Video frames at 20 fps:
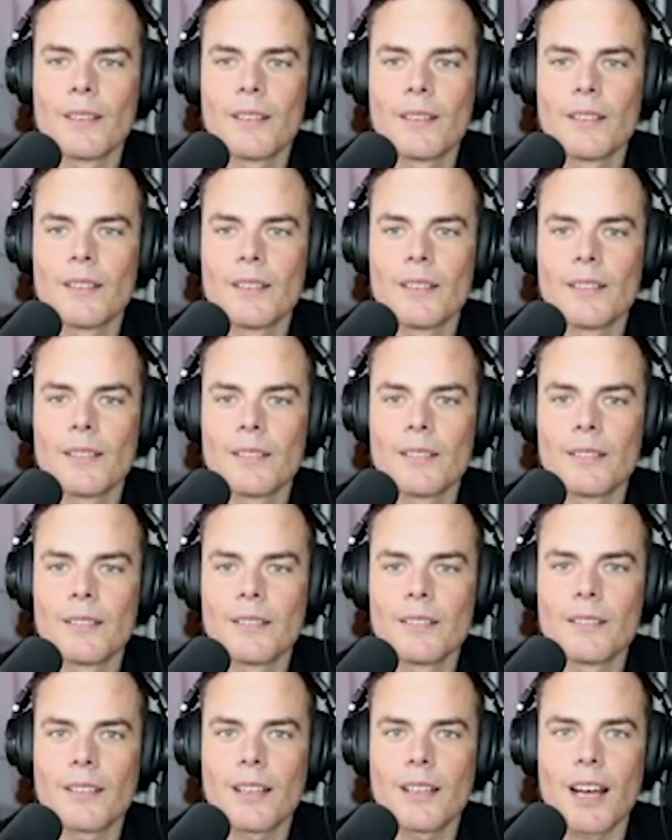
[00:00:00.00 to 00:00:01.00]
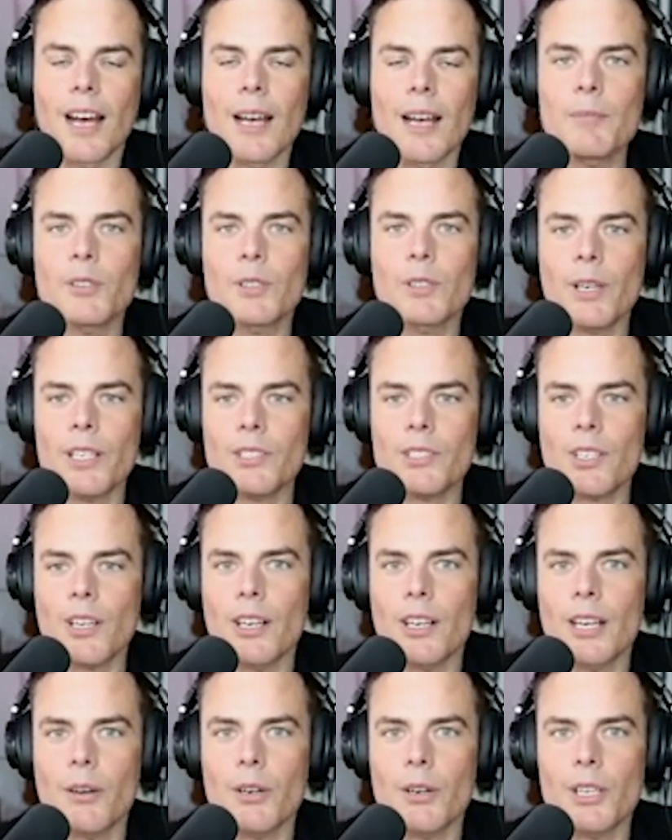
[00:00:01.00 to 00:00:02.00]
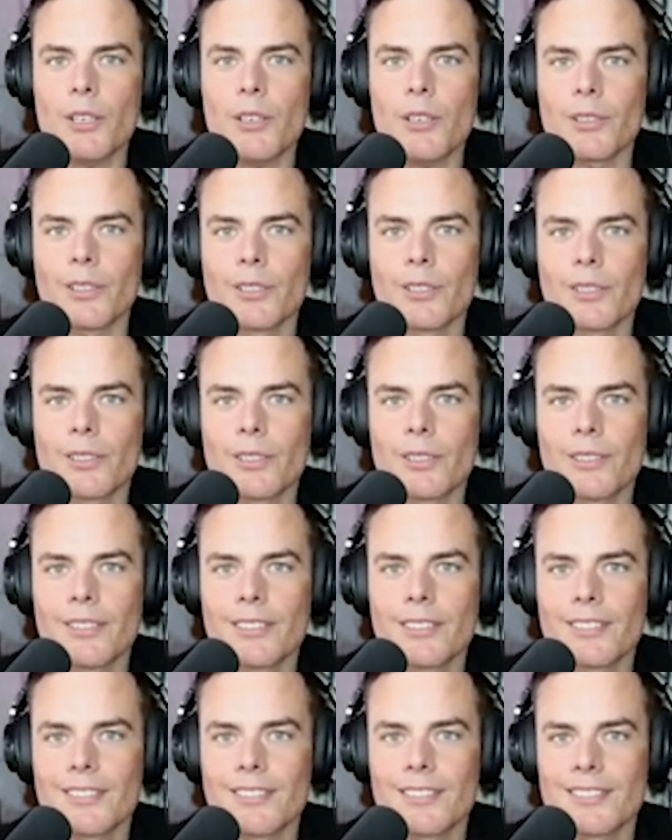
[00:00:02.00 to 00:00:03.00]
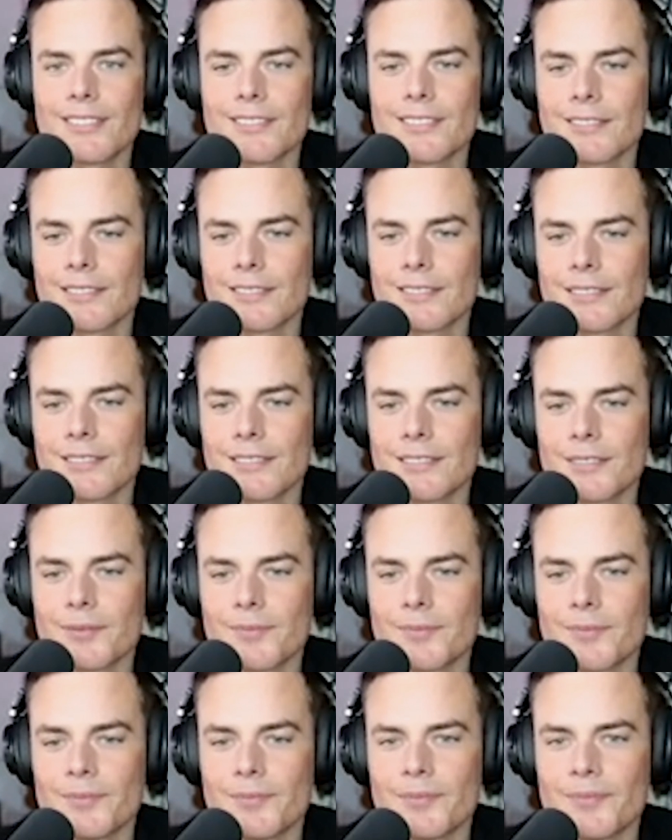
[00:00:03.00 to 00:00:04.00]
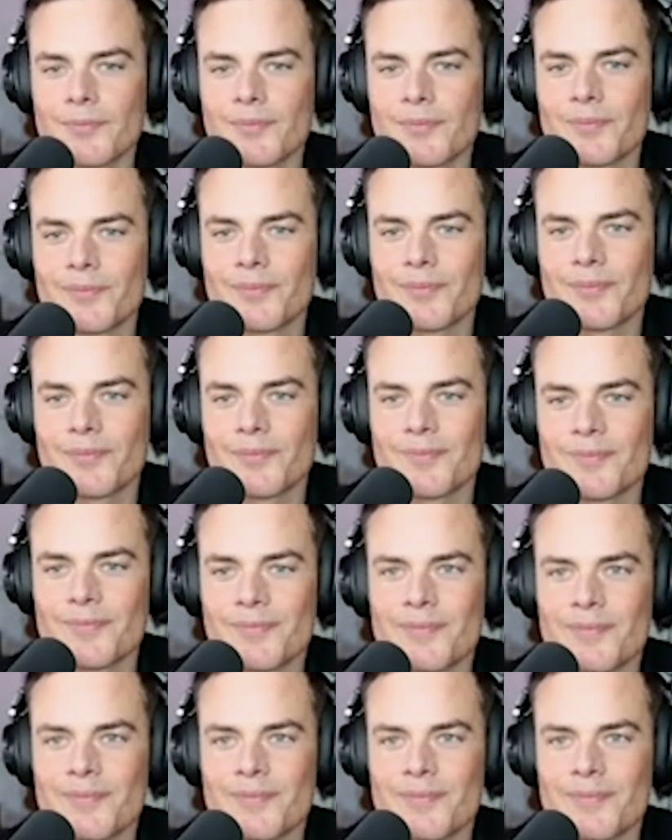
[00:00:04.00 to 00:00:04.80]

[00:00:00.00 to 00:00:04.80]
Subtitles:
Tell us about that concert that you will offer here in Mexico, especificando el